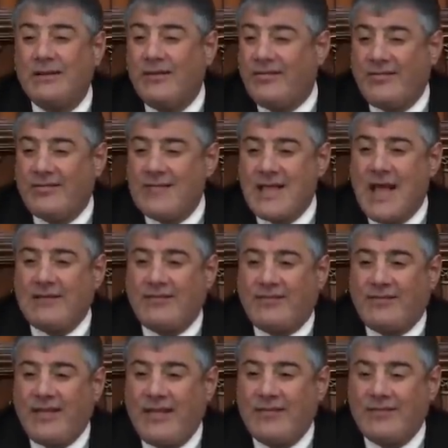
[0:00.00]
It's
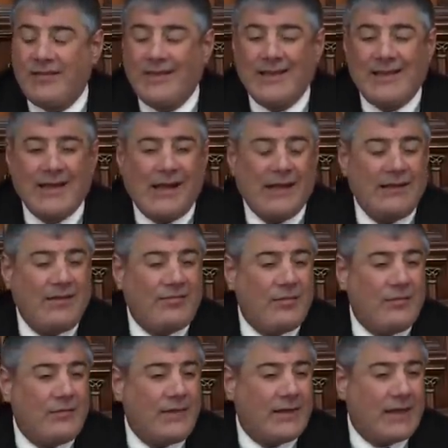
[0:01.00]
nonsense,
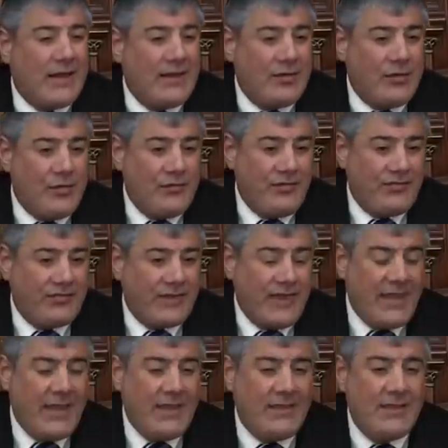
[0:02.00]
regardless of the color of his
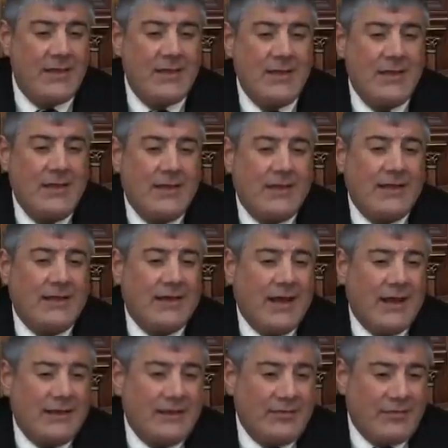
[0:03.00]
skin,
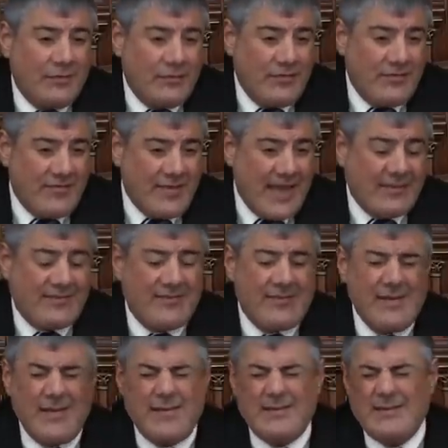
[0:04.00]
regardless of his
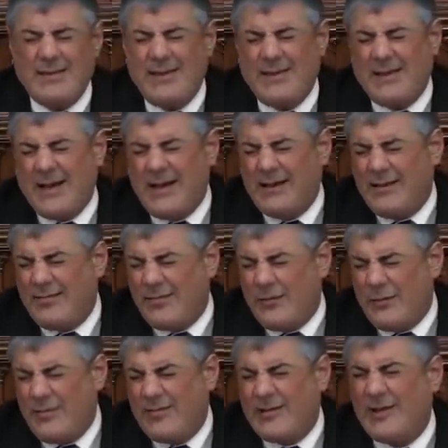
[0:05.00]
accent,
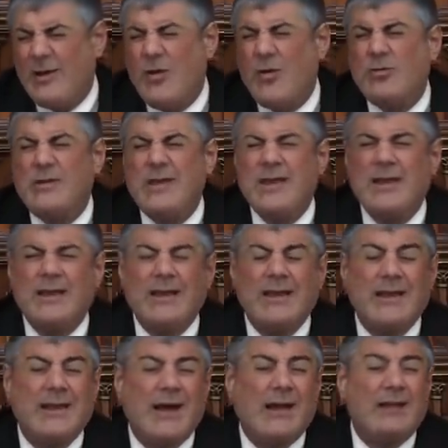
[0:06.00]
regardless of his clothing,
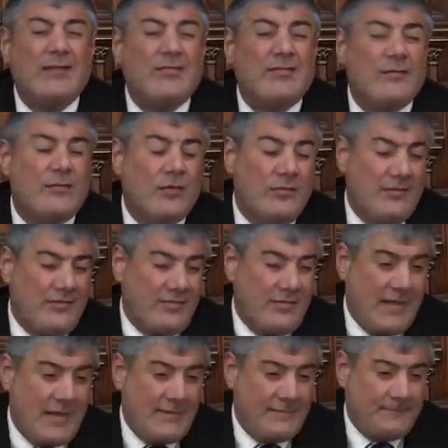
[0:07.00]
regardless of all these
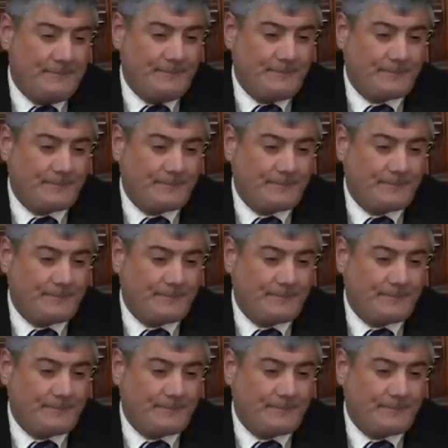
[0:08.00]
things.